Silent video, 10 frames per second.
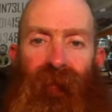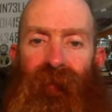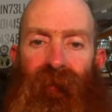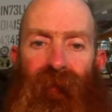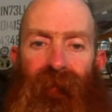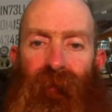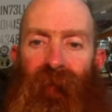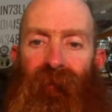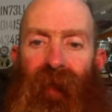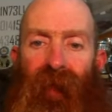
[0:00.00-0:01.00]
Gee, I'd love to be a
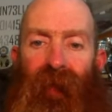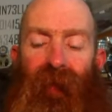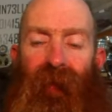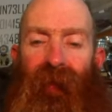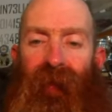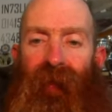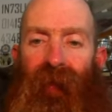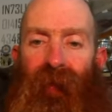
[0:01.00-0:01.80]
tech guy and